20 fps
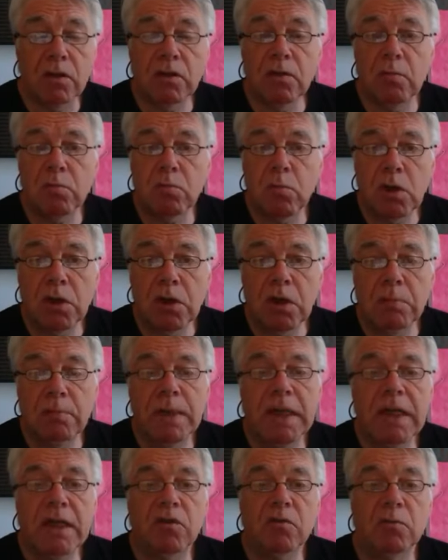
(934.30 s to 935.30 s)
One of the
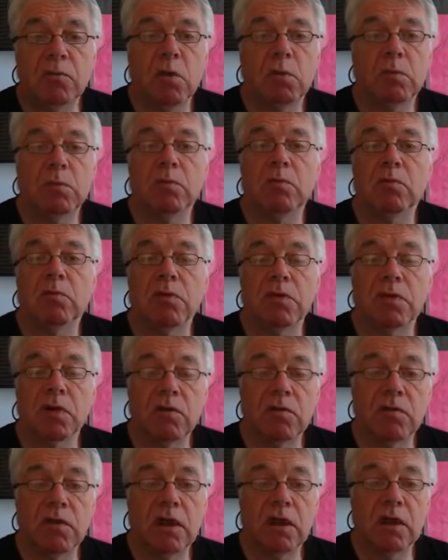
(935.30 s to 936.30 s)
biggest problems
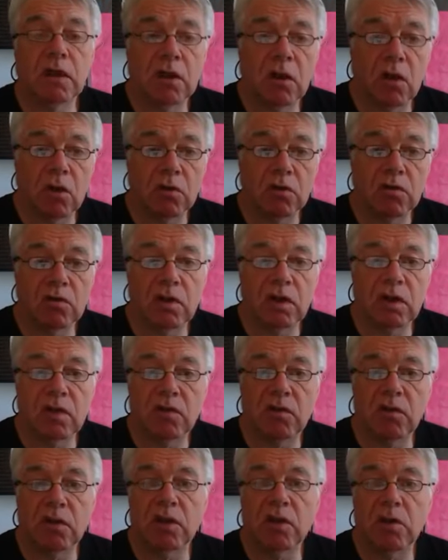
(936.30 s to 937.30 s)
of the lot
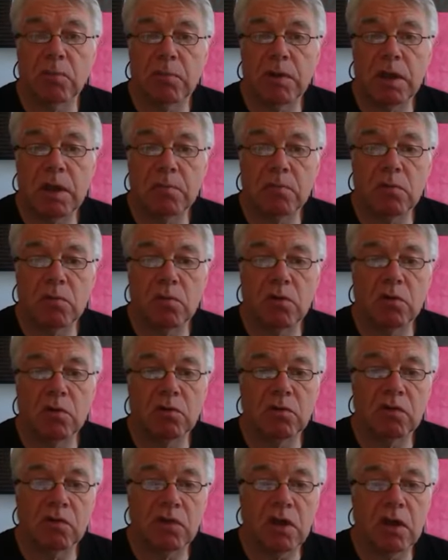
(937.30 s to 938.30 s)
is that there are people
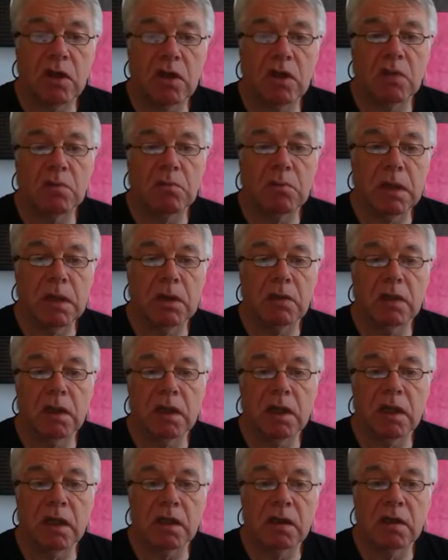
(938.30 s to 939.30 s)
who are stuck in the middle
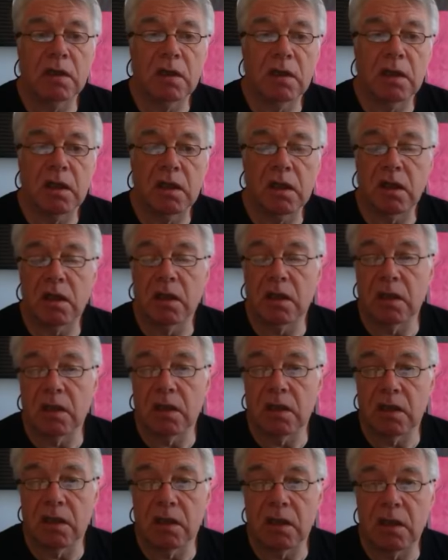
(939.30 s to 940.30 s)
here, the
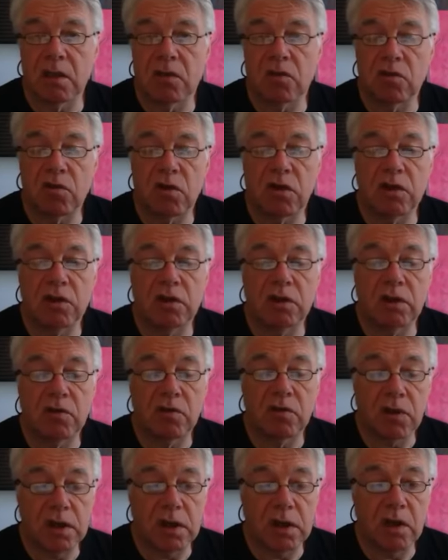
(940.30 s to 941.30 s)

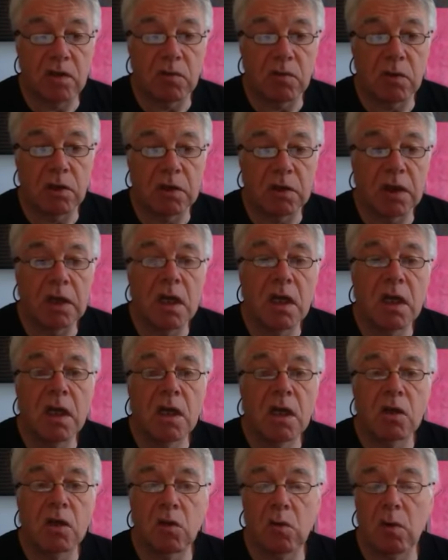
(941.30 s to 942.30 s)
trainees rather,
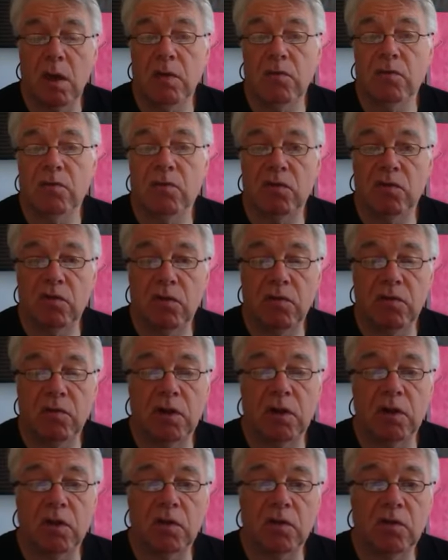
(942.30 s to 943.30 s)
who have
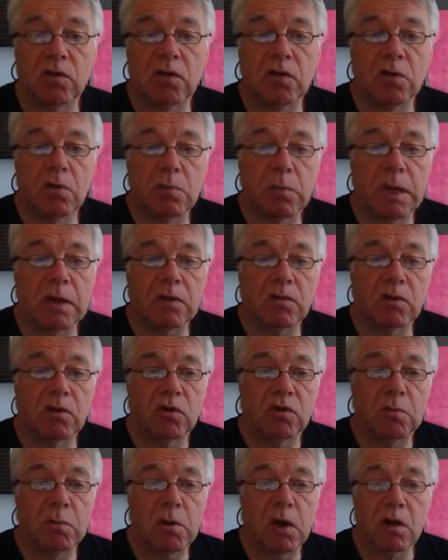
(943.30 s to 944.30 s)
certificates that are about to
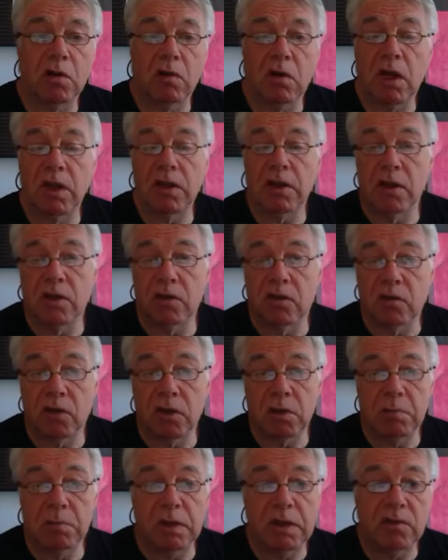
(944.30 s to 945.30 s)
expire, either a
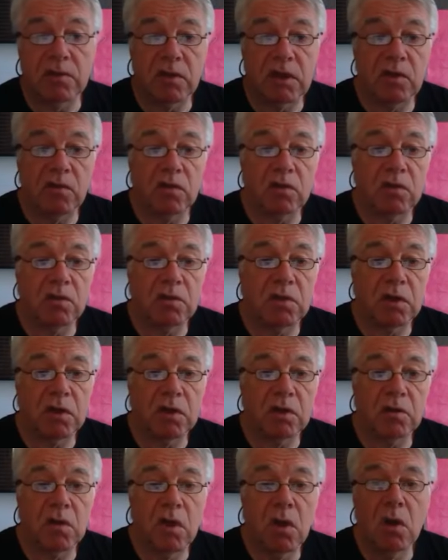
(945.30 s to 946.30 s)
CBT
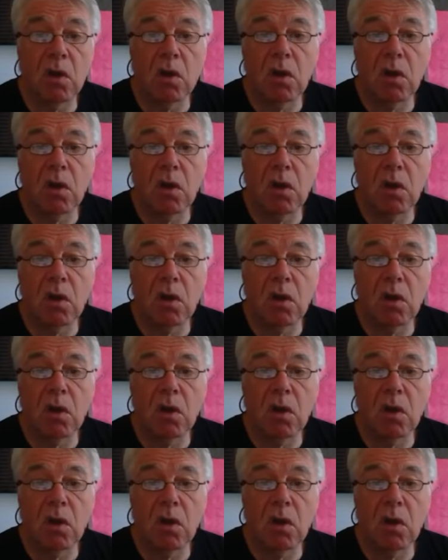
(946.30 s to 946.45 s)
certificate